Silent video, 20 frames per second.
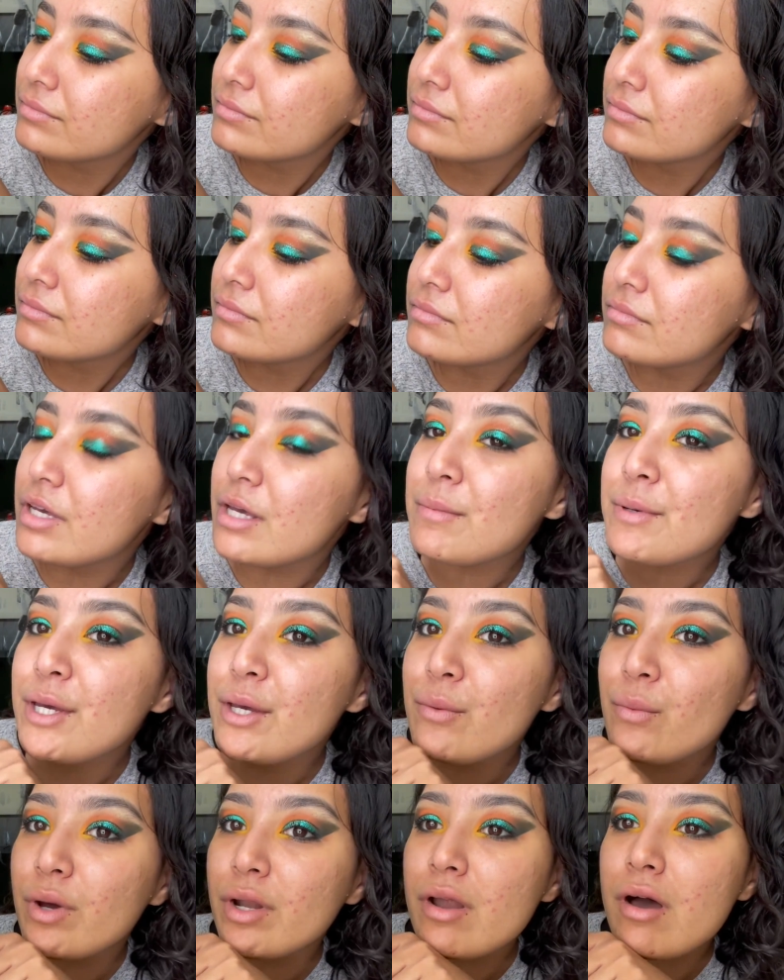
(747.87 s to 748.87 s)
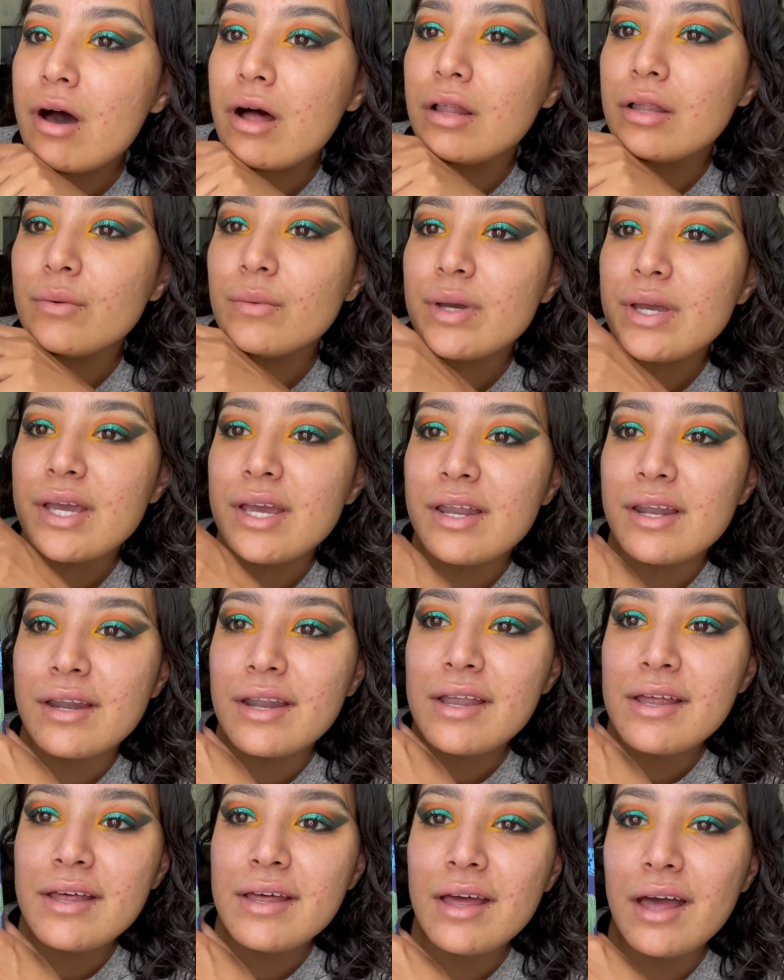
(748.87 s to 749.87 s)
Maybe one
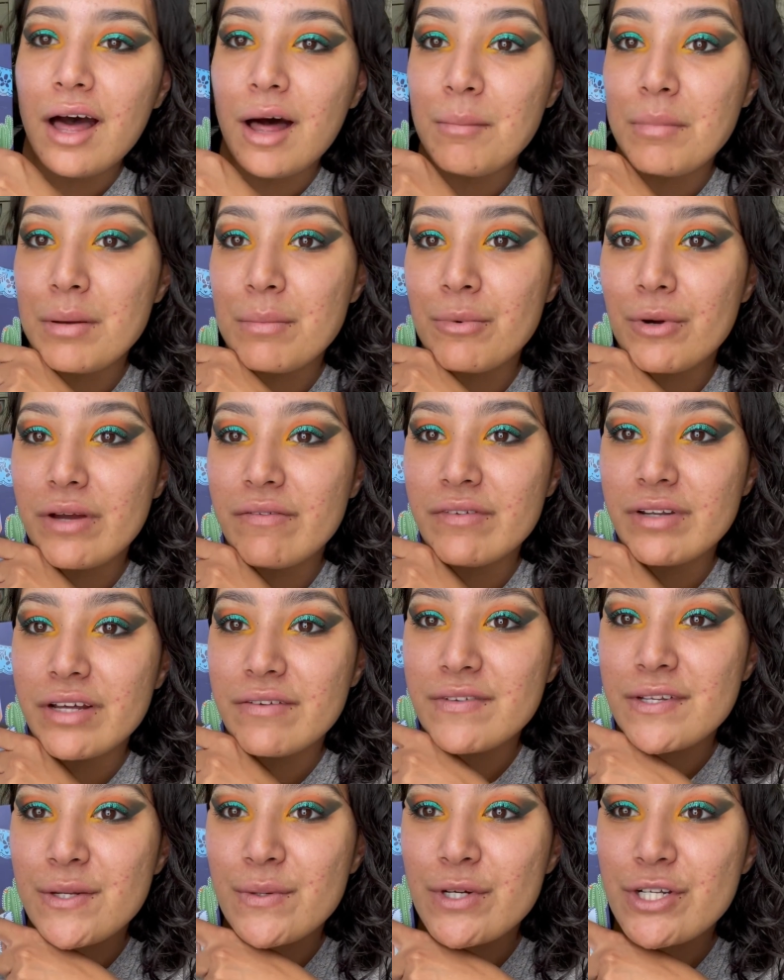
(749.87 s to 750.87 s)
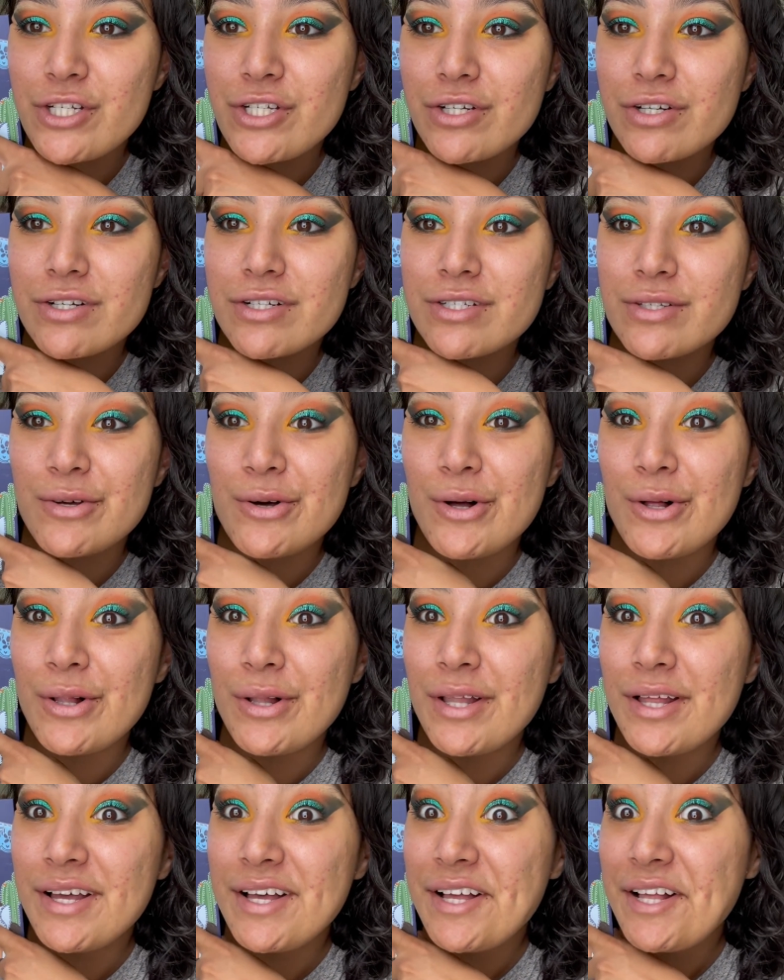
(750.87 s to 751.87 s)
Halloween, I'll be brave enough to do a sugar
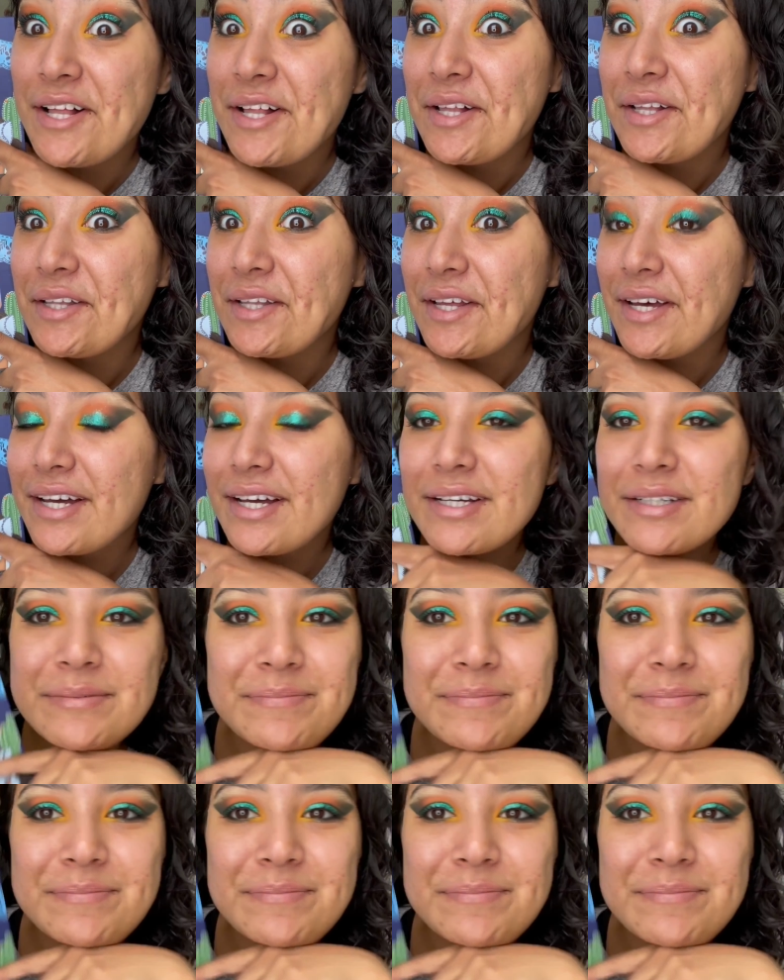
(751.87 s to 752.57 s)
skull look.